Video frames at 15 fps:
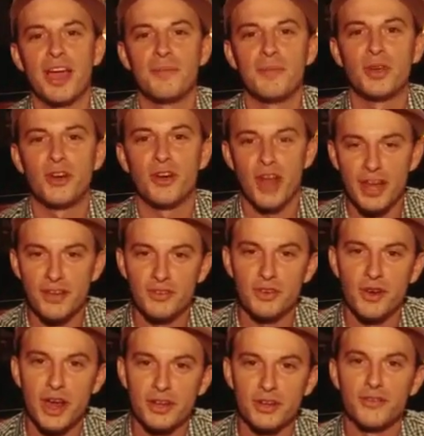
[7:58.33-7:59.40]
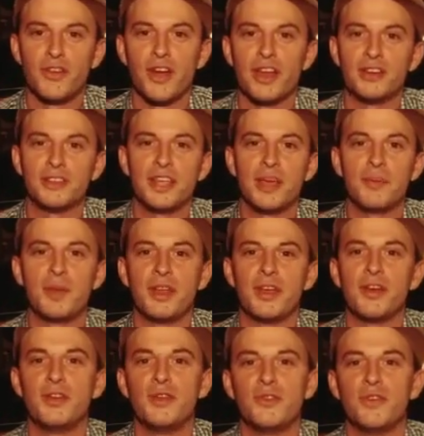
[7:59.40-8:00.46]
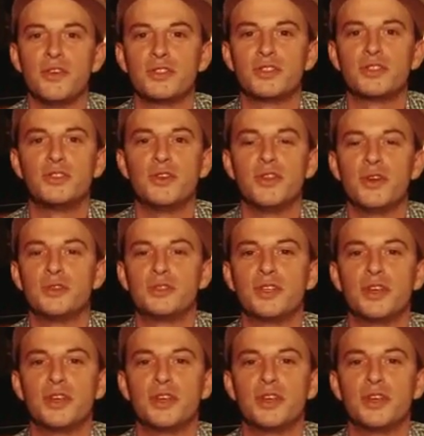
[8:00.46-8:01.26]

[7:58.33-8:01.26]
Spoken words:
I am the creative director for entertainment here at Universal Studios